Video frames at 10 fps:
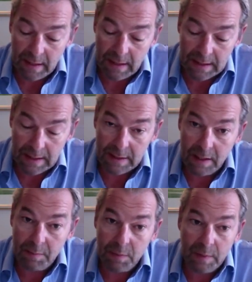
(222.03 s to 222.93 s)
I set
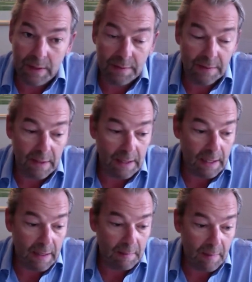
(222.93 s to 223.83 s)
up with
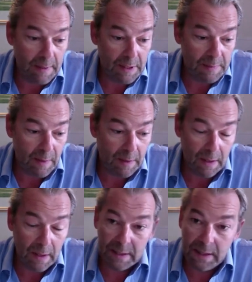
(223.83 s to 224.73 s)
my business
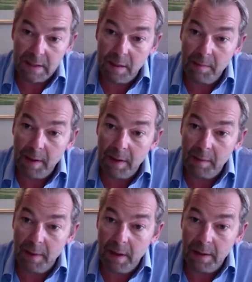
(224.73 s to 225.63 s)
partner, I set up
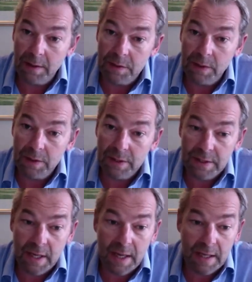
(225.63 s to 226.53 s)
Perigon Partners, which
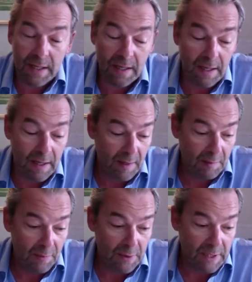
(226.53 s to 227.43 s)
is a
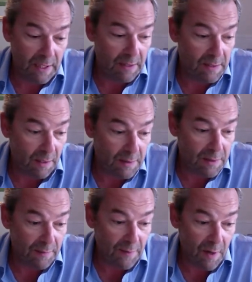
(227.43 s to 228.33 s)
boutique
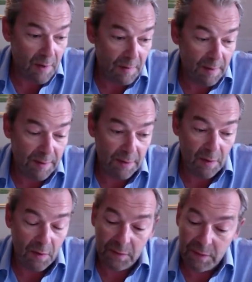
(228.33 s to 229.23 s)
consultancy firm that
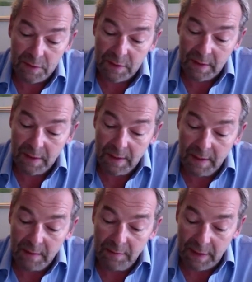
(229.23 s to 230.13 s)
offers
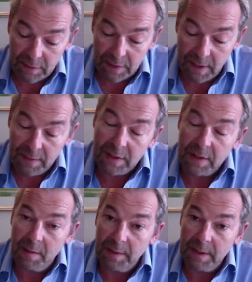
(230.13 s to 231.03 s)
financial services
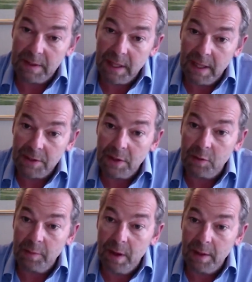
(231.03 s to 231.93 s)
companies and
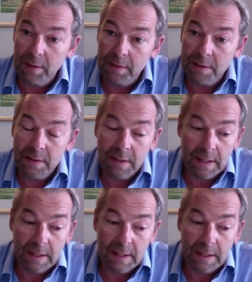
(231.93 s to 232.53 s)
general partners